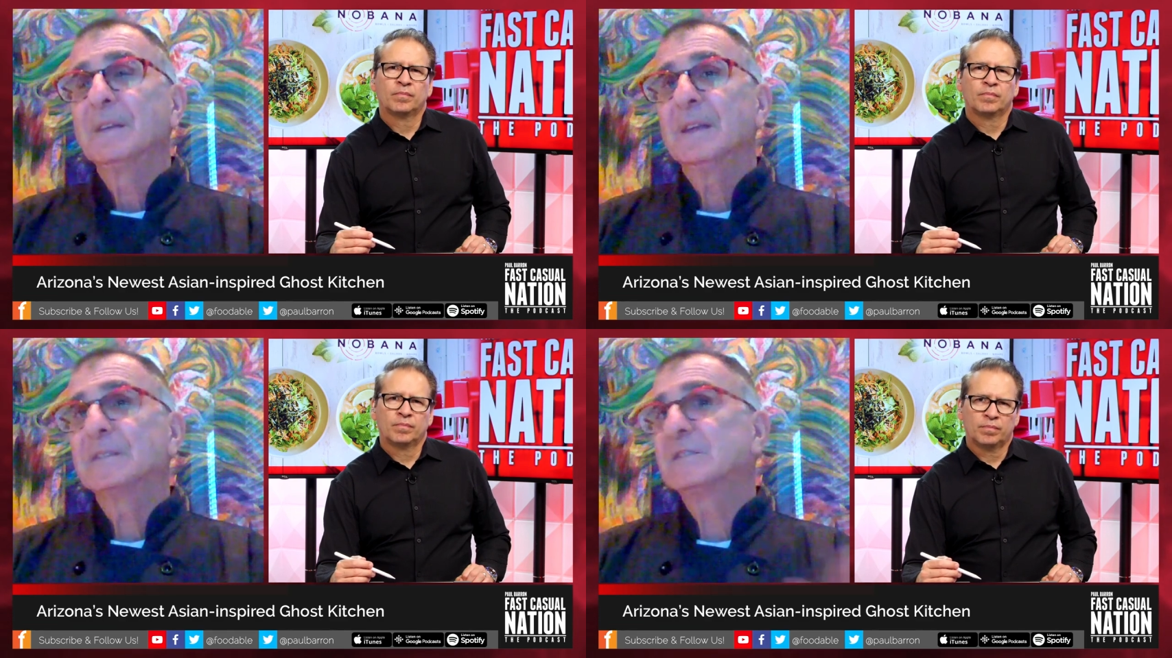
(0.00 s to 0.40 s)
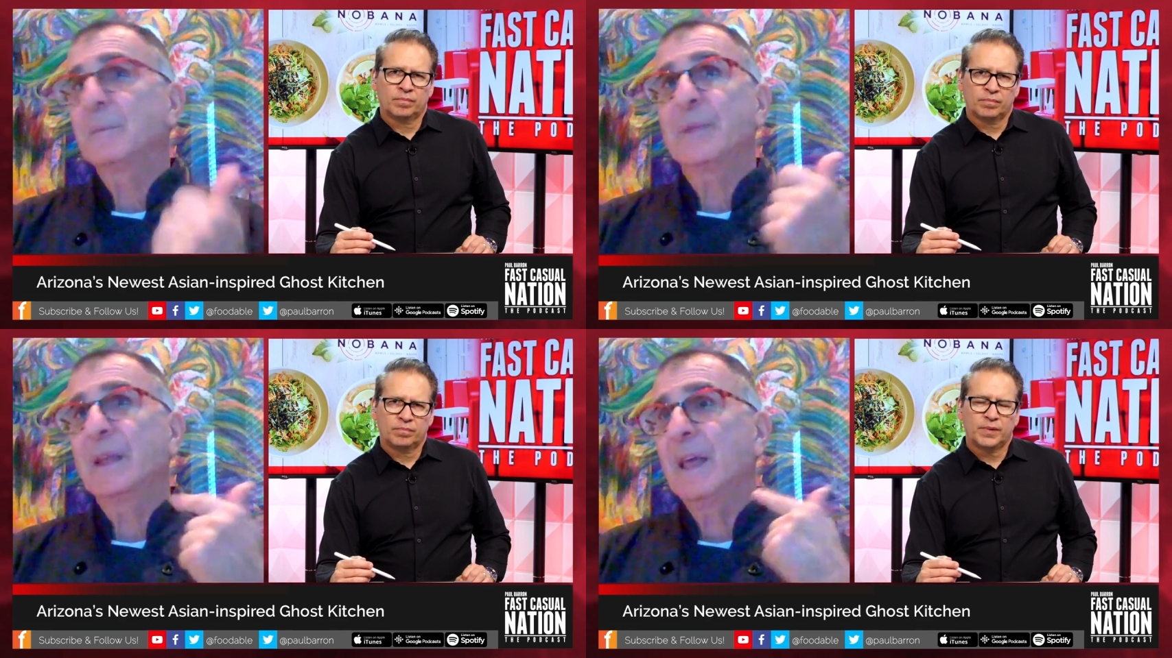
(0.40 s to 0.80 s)
Speaker 1: It's
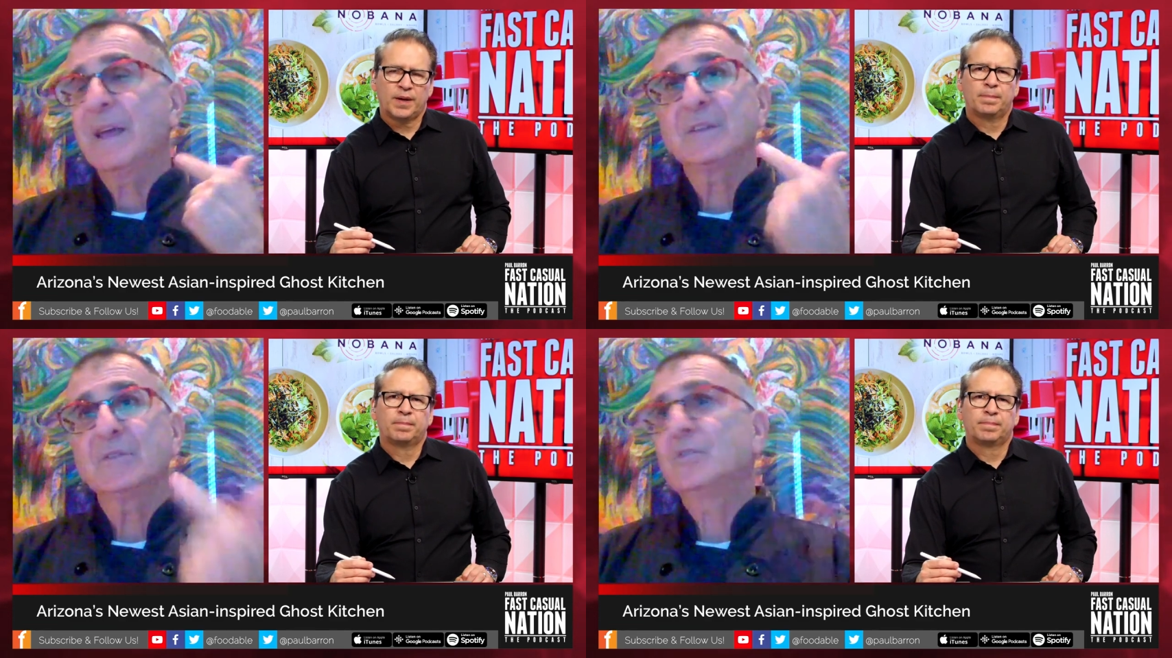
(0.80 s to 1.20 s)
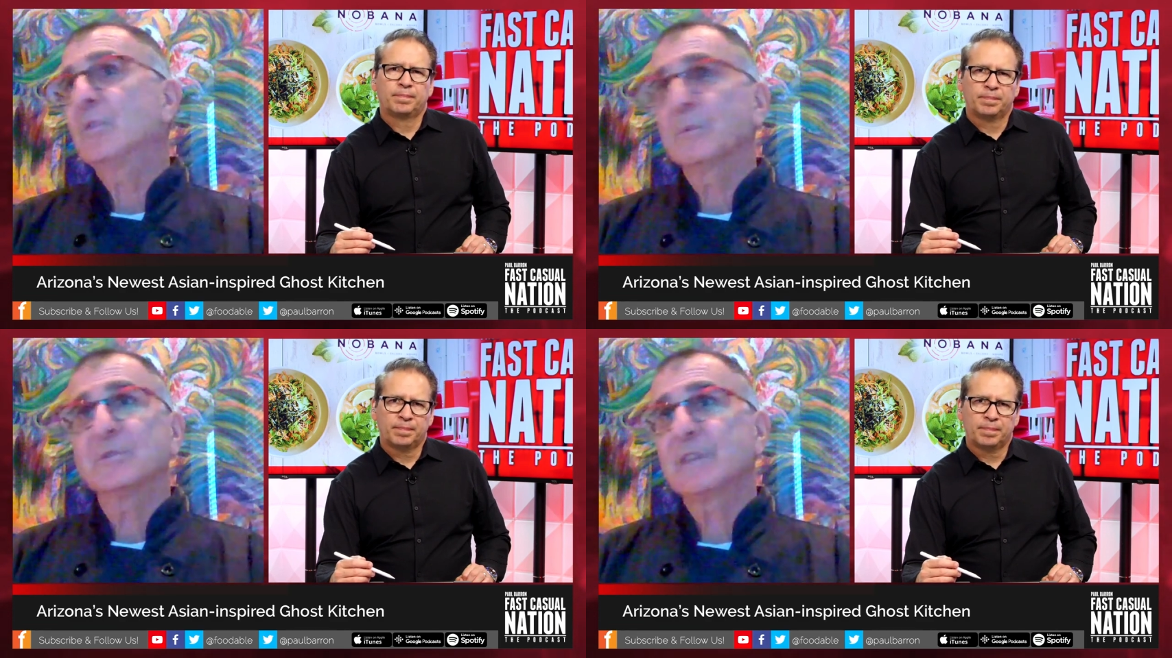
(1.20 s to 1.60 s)
something that yep.
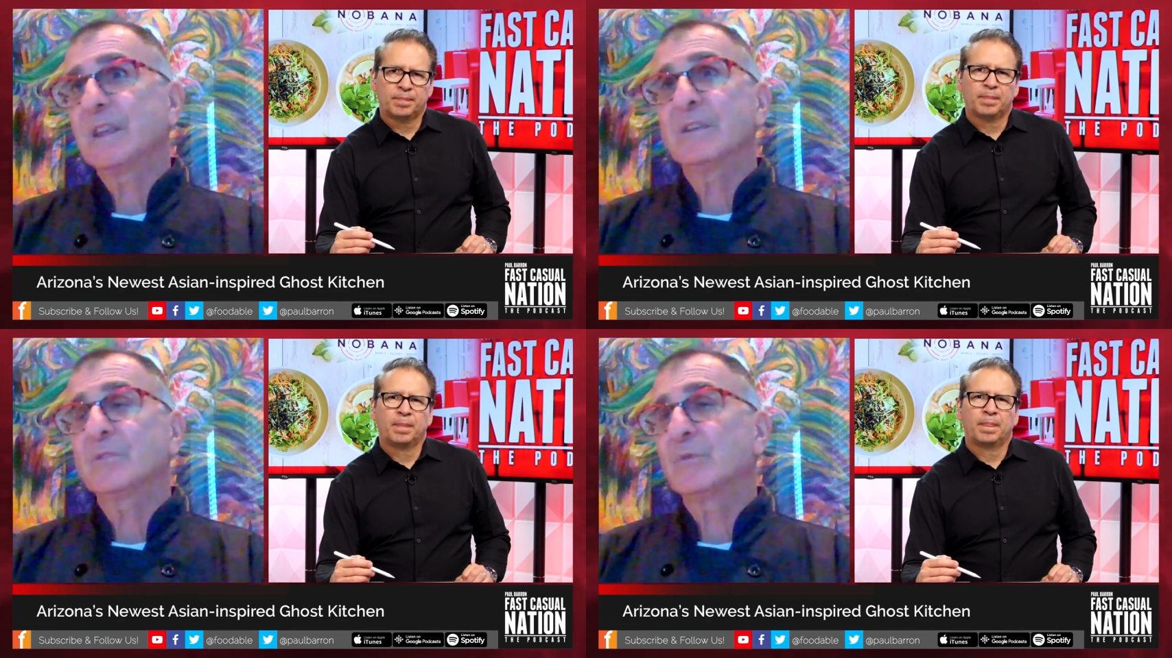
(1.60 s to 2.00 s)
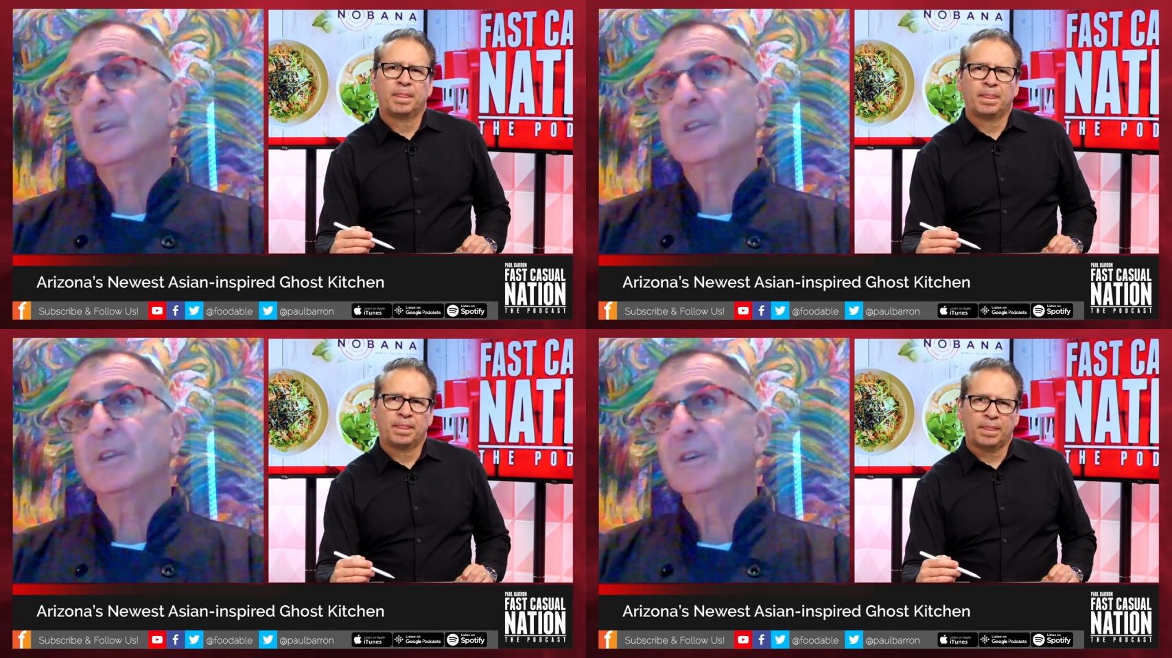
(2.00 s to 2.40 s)
consumers think is
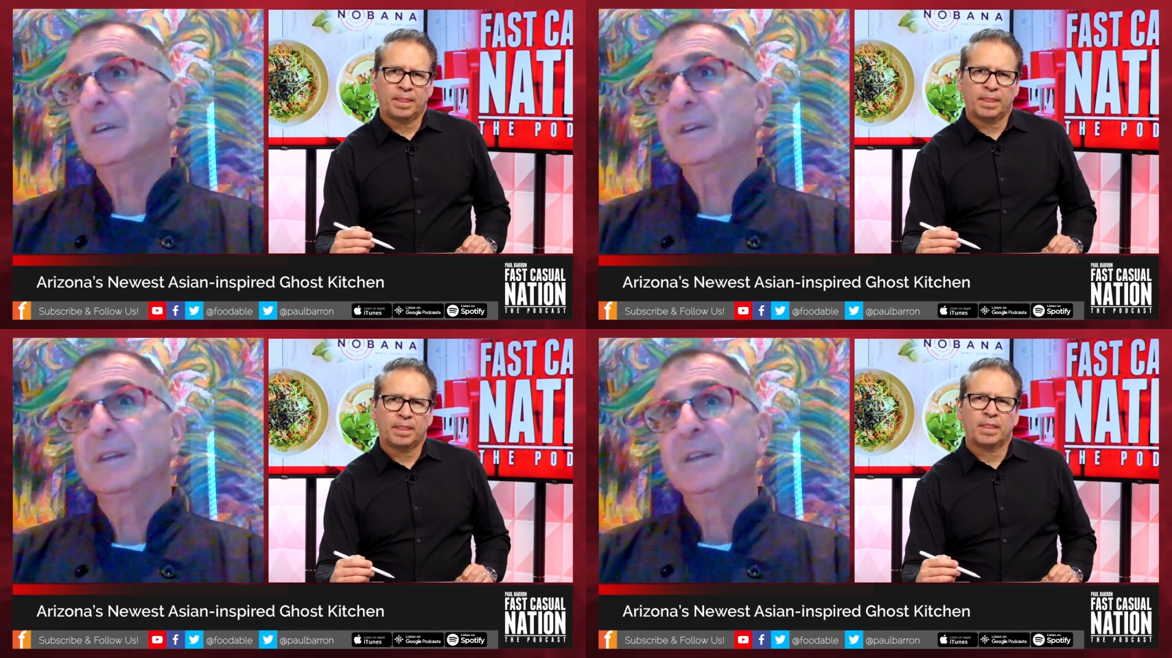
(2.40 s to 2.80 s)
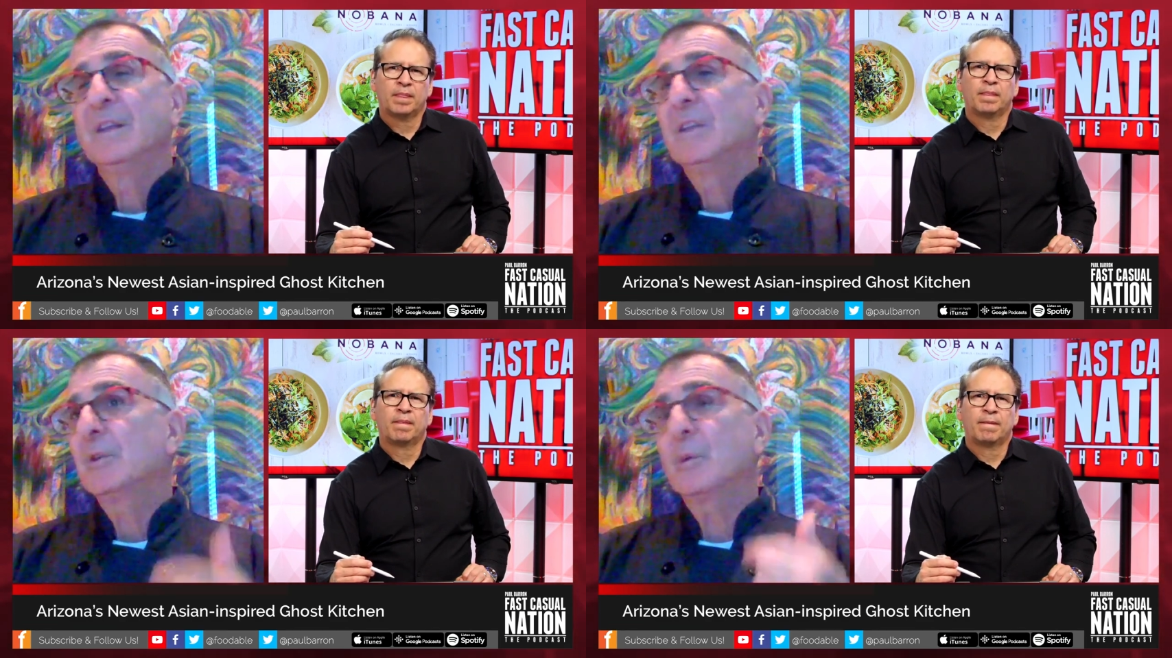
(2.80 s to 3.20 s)
really good.
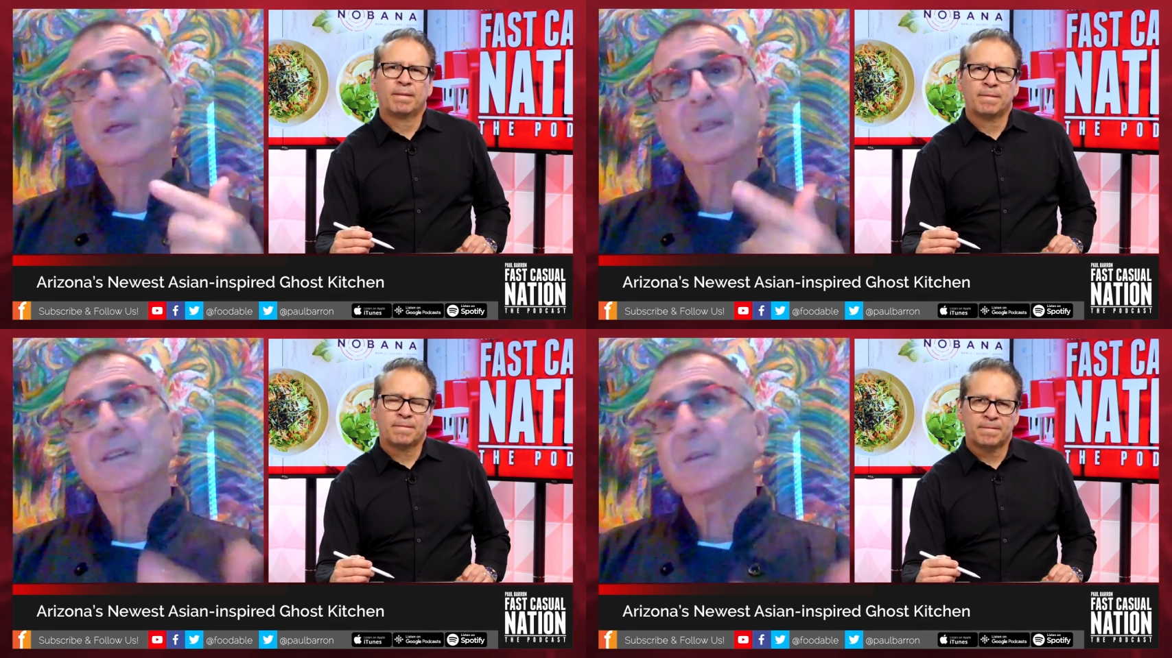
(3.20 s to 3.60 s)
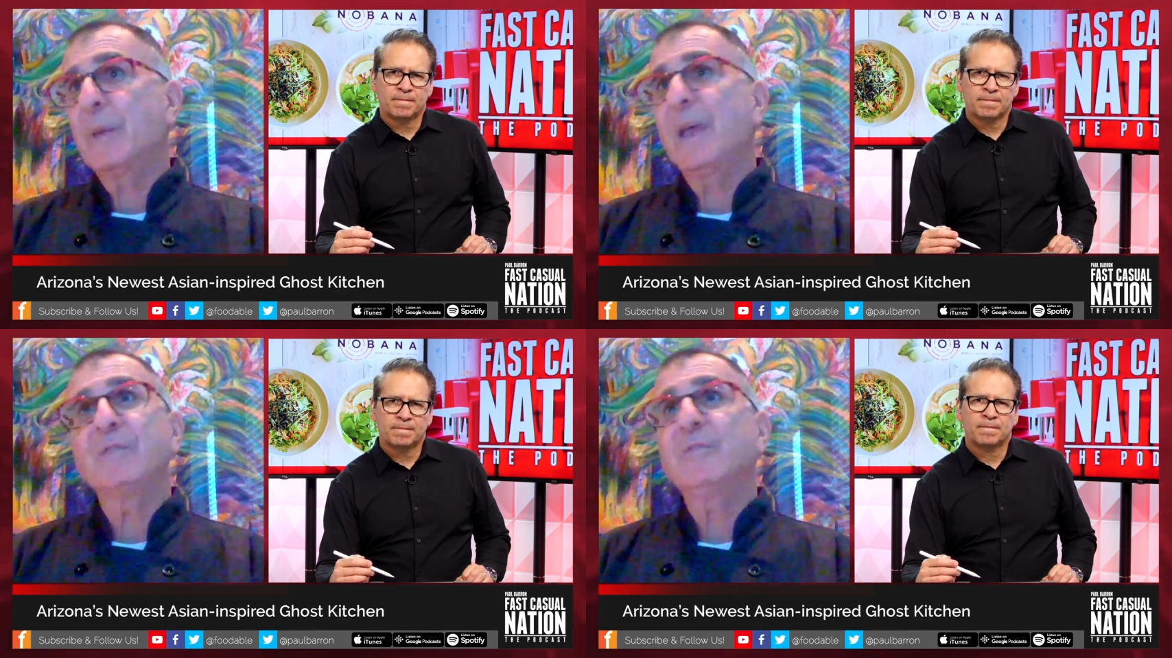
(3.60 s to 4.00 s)
They're willing to
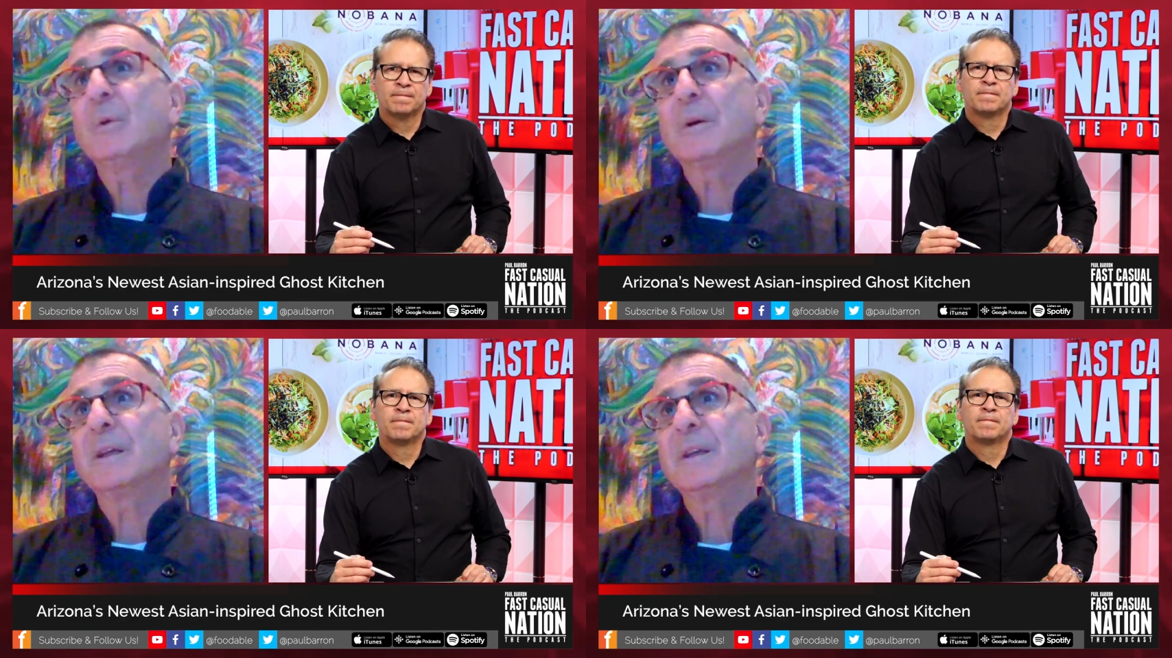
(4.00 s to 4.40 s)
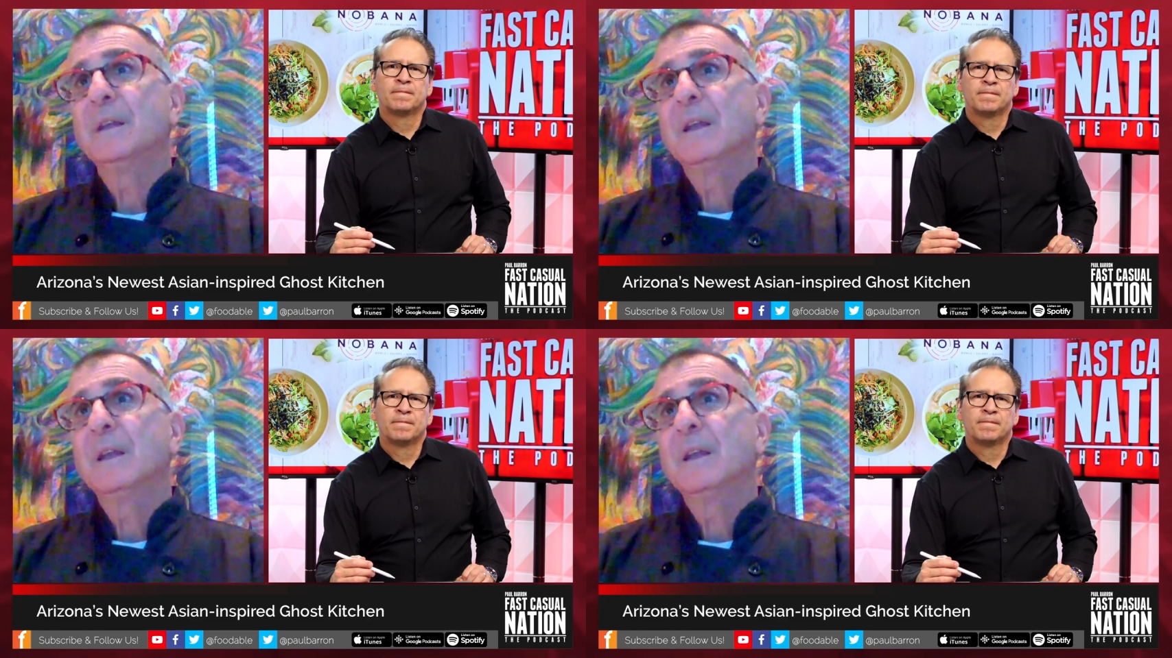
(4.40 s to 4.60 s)
pay for it.